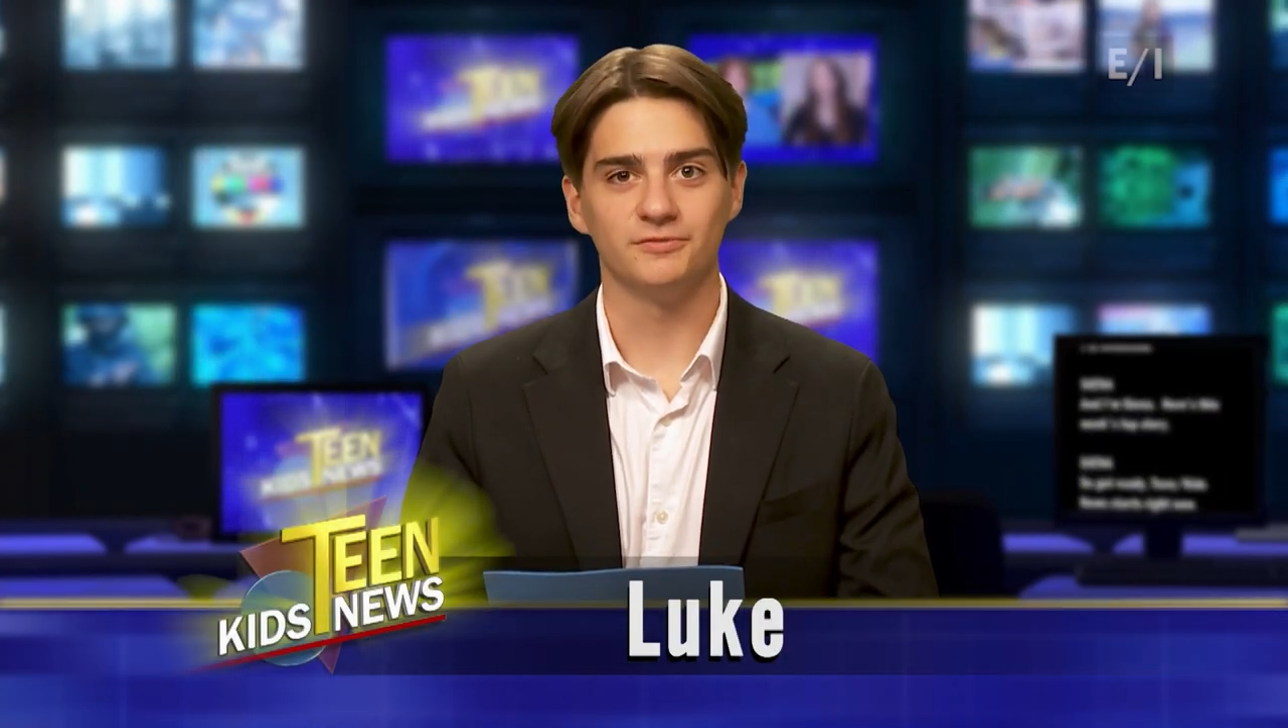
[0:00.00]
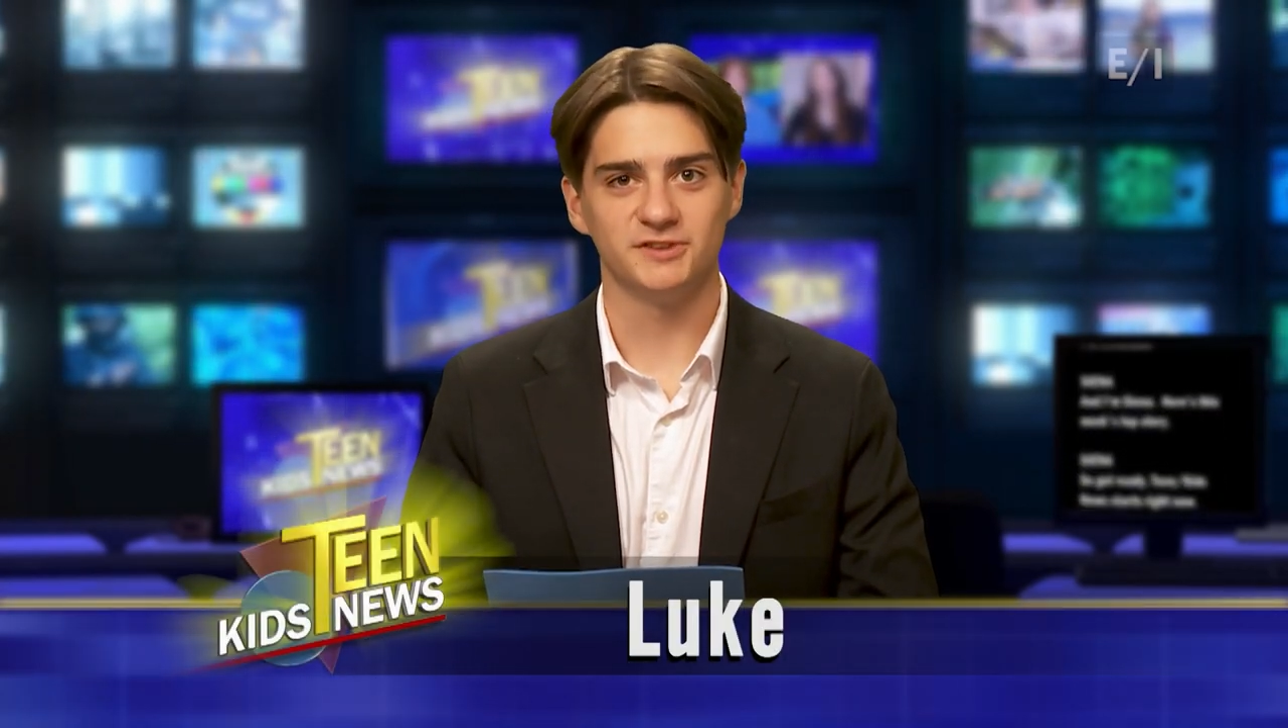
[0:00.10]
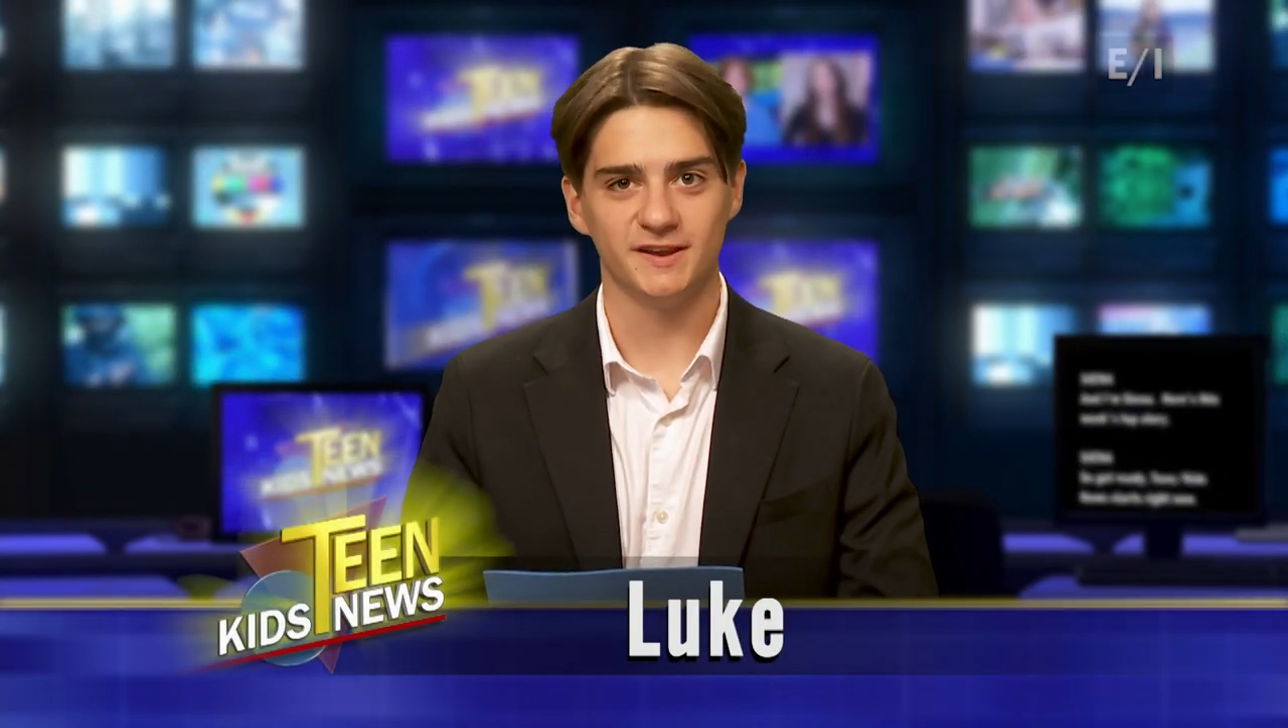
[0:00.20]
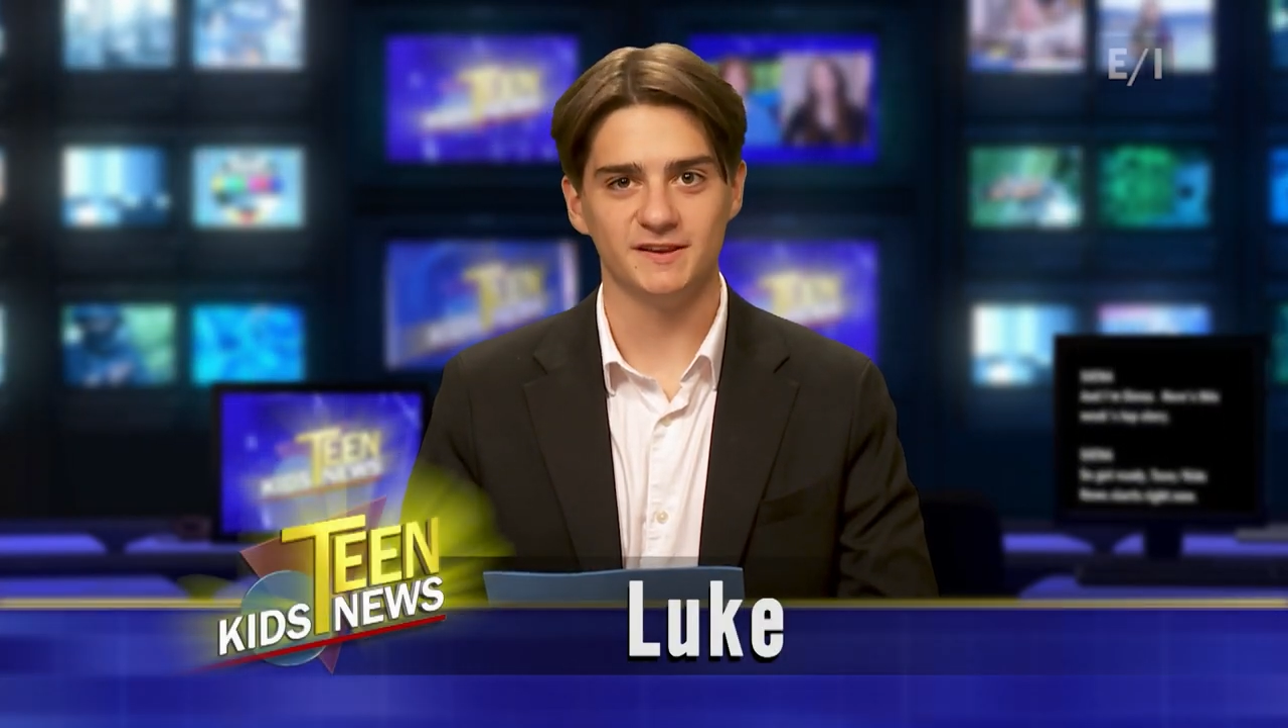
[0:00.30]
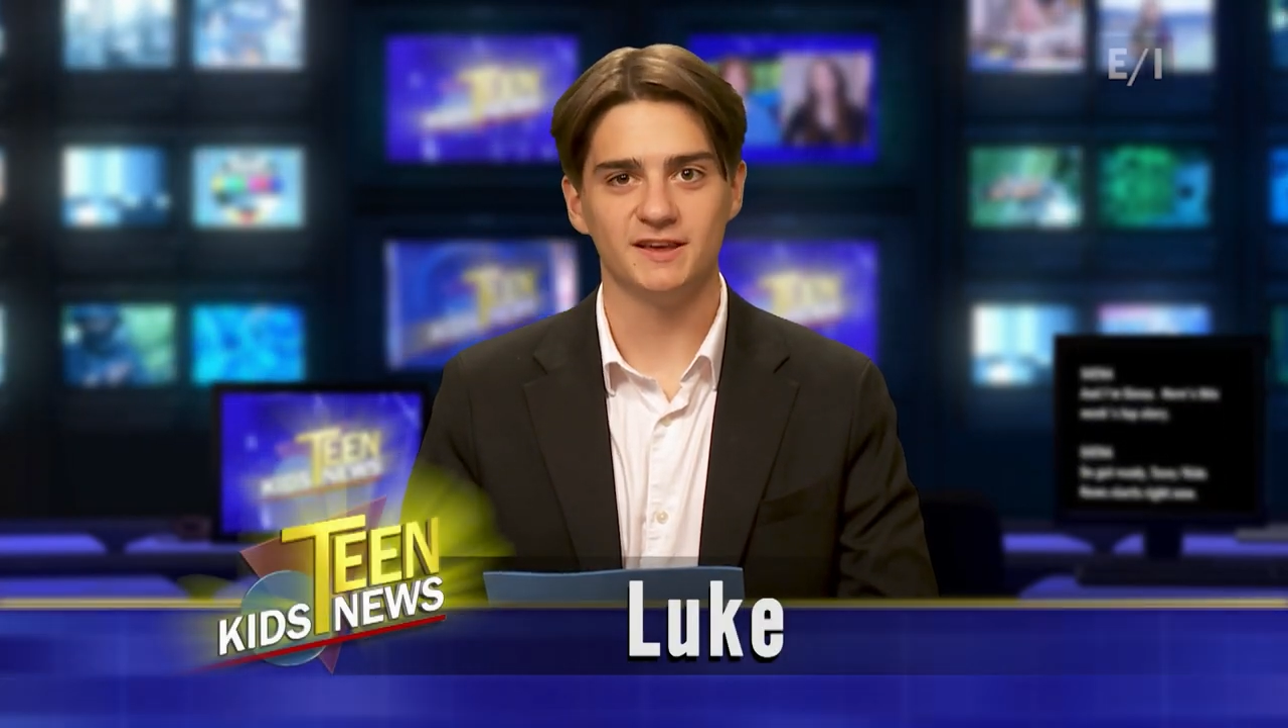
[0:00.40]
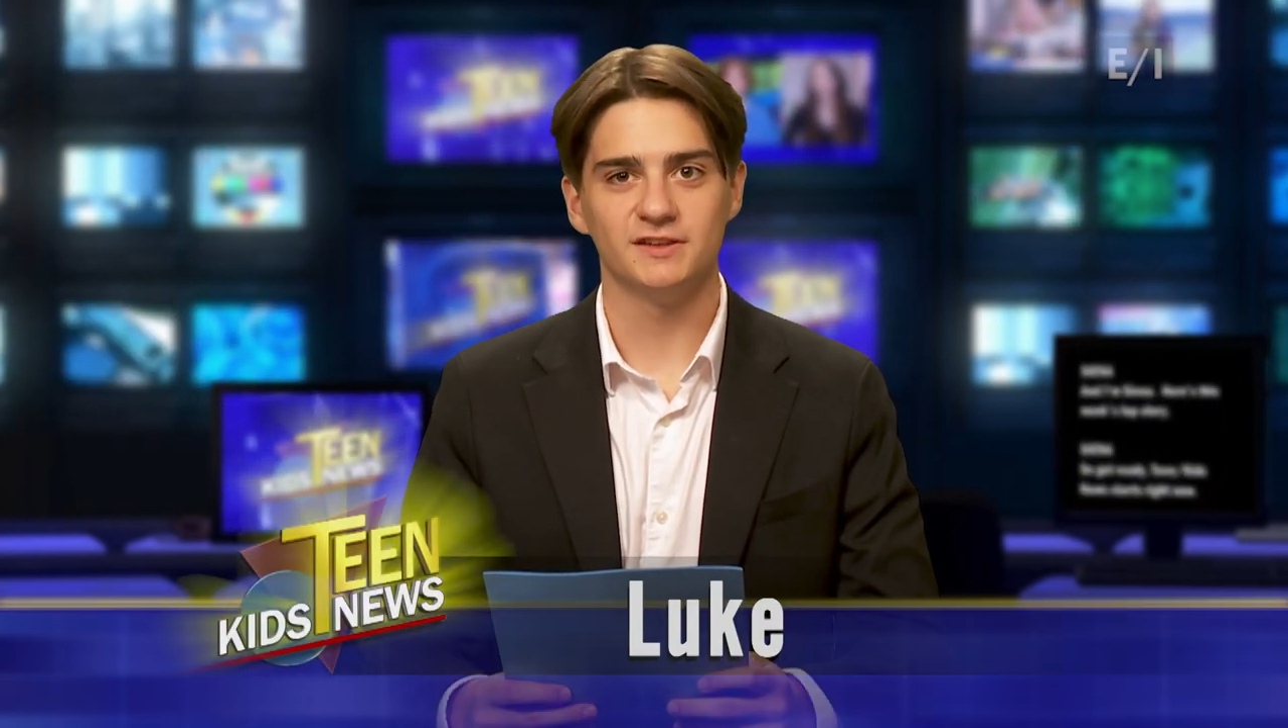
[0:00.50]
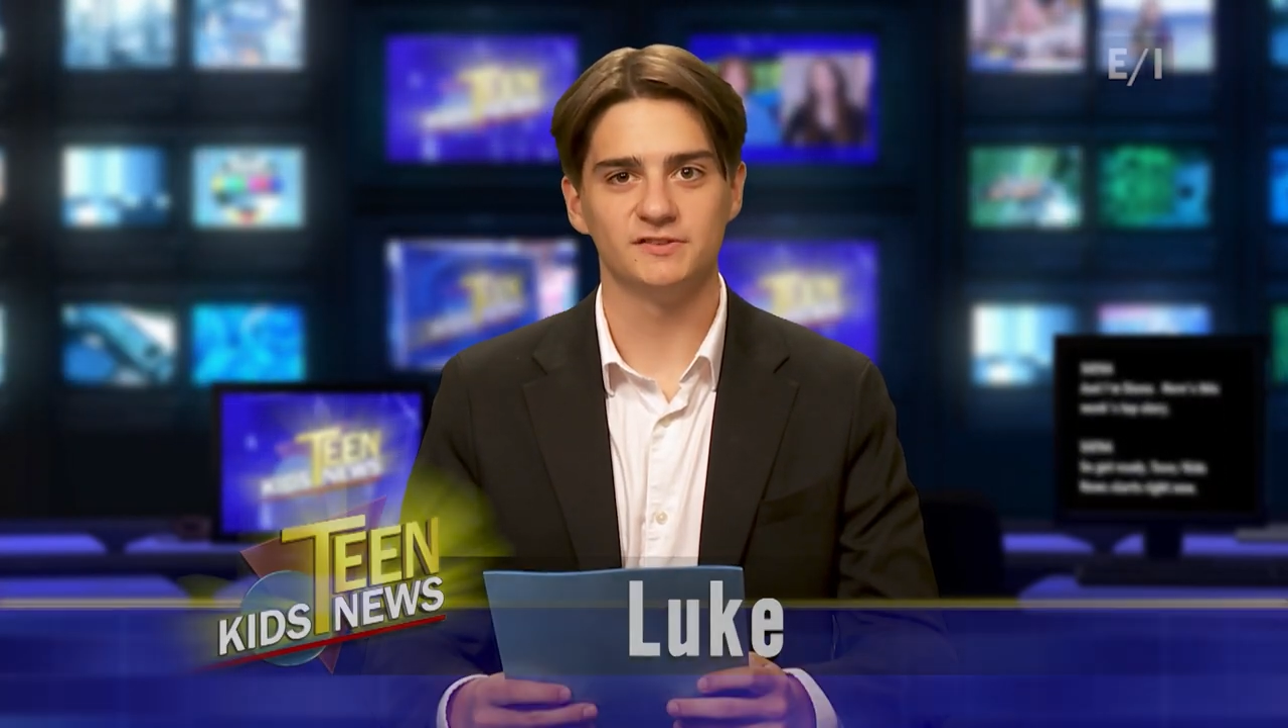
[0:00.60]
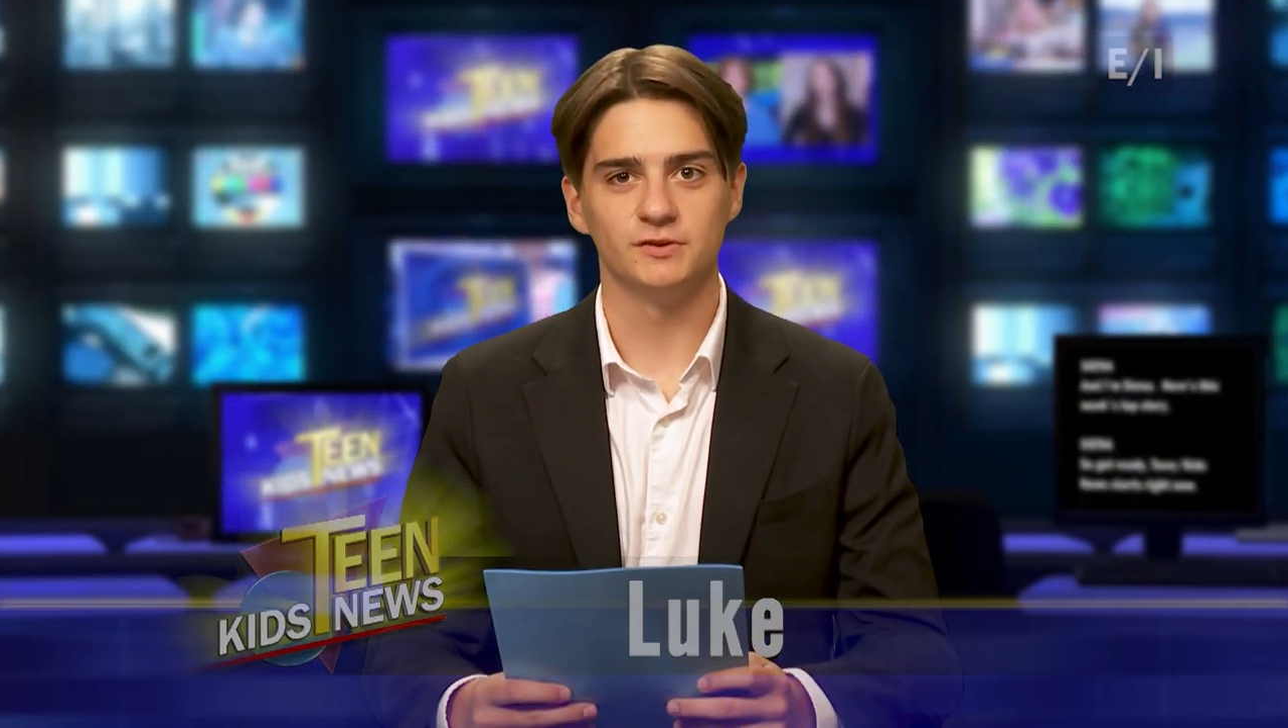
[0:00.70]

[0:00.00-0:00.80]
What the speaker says: Teen Kids